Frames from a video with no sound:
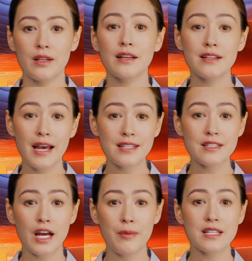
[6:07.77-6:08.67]
Next
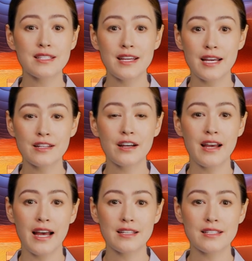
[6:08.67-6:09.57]
up is data
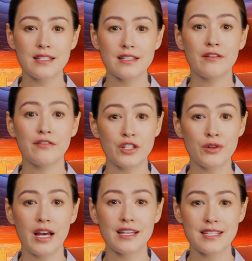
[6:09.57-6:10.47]
analysis and
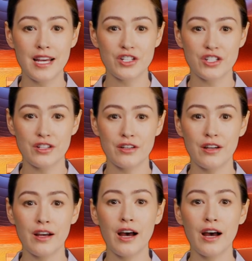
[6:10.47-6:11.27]
visualization,